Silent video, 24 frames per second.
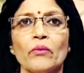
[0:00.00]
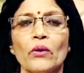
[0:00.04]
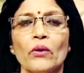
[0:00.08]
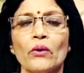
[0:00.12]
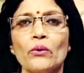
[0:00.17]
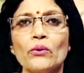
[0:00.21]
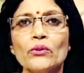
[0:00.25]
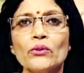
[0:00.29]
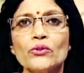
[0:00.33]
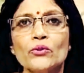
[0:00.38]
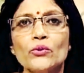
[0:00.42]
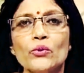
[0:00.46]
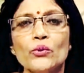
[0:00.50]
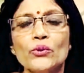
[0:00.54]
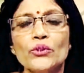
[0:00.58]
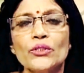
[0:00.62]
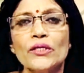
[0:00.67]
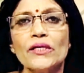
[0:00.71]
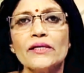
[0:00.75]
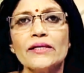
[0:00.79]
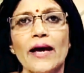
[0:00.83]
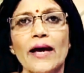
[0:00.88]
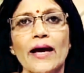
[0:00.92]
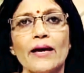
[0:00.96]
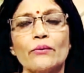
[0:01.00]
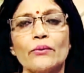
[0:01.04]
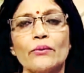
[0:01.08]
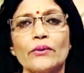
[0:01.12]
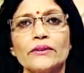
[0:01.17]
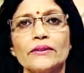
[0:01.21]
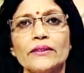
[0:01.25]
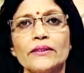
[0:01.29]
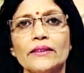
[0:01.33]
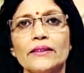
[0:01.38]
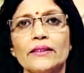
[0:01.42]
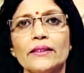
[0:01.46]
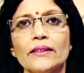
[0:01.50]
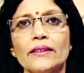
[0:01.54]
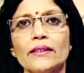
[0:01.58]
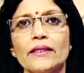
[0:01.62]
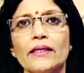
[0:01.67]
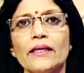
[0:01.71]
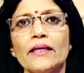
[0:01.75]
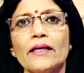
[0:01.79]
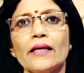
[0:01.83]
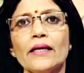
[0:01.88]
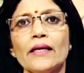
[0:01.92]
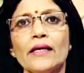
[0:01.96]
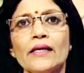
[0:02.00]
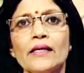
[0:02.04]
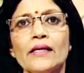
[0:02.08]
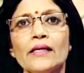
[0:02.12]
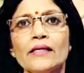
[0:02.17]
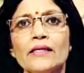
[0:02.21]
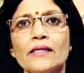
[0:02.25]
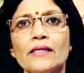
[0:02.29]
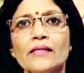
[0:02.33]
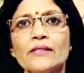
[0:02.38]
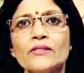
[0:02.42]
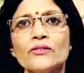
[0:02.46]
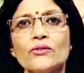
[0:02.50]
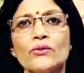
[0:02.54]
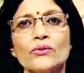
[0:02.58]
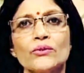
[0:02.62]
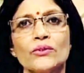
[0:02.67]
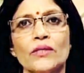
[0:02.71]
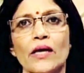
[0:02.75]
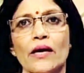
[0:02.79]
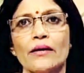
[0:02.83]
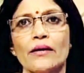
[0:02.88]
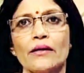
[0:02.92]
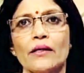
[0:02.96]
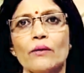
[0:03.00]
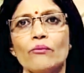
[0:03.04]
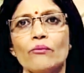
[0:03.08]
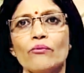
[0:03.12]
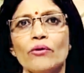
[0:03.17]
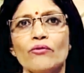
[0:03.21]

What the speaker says: You know, social diversity in Indian society,